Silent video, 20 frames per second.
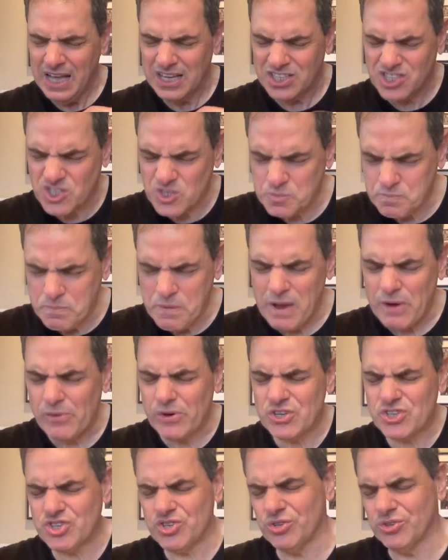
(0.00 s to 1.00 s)

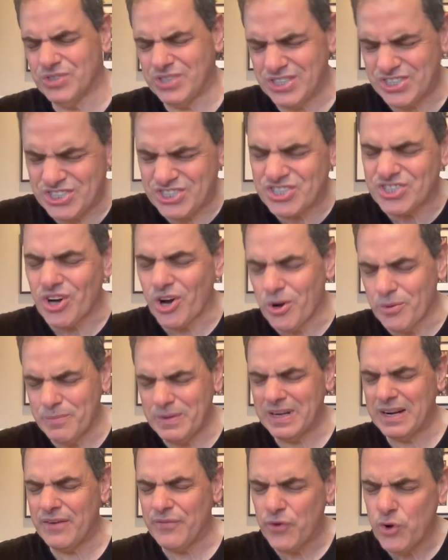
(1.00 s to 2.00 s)
spiritual
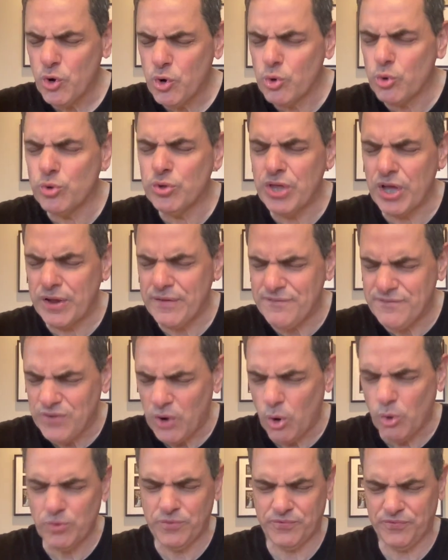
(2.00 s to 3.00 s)
discernment of who they
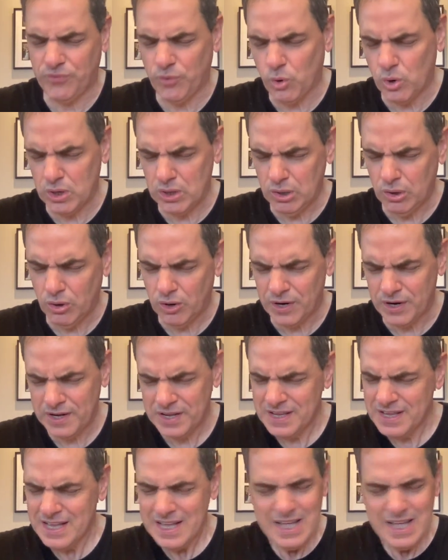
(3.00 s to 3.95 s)
vote for, Lord.